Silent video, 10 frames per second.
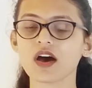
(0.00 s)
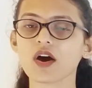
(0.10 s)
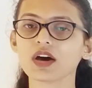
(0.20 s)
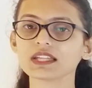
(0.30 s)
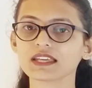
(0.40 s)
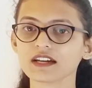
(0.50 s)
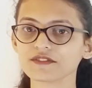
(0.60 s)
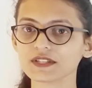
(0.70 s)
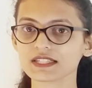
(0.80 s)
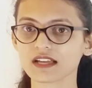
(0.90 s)
On
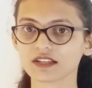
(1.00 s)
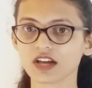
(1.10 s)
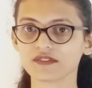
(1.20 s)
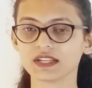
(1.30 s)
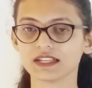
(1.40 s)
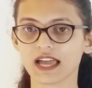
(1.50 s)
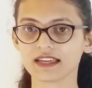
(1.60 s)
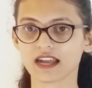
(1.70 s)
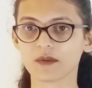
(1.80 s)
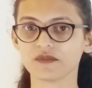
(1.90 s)
careful study of the
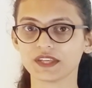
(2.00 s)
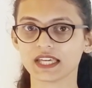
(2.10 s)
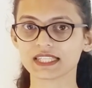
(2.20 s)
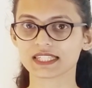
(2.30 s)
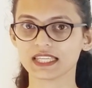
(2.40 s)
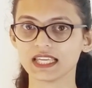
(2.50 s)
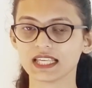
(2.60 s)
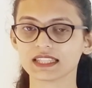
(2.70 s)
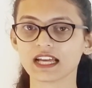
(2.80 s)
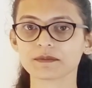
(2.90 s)
diagram, we can see
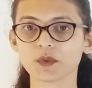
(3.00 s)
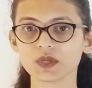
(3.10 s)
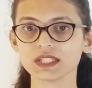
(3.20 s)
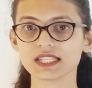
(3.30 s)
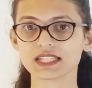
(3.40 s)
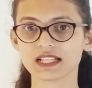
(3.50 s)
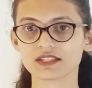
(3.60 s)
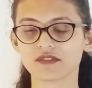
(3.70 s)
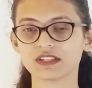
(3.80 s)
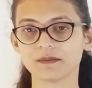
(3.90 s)
that both the cells
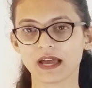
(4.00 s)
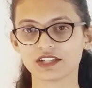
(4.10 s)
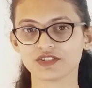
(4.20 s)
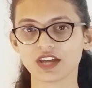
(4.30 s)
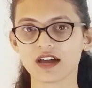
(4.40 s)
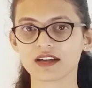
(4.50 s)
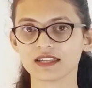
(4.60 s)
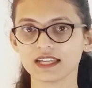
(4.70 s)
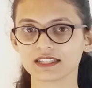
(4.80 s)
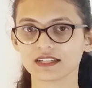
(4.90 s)
of the battery are
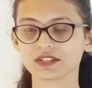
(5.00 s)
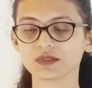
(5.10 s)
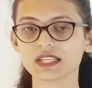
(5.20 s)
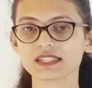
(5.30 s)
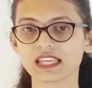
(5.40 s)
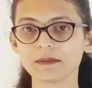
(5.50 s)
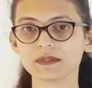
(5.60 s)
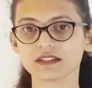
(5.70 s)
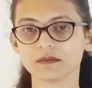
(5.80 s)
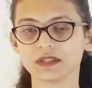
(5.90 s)
connected to the same
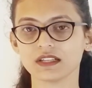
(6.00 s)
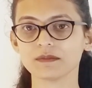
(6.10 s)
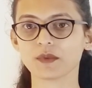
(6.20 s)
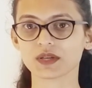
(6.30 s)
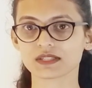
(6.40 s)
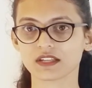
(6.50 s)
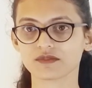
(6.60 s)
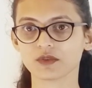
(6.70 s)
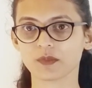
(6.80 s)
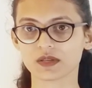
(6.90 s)
terminal positive
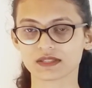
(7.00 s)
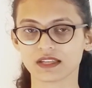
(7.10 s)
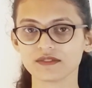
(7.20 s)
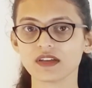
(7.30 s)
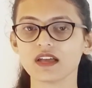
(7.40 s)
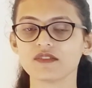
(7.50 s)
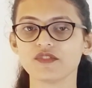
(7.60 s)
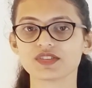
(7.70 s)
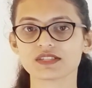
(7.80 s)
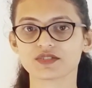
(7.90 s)
to positive
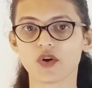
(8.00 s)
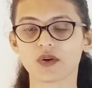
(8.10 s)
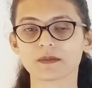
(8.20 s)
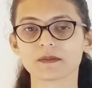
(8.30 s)
which is wrong.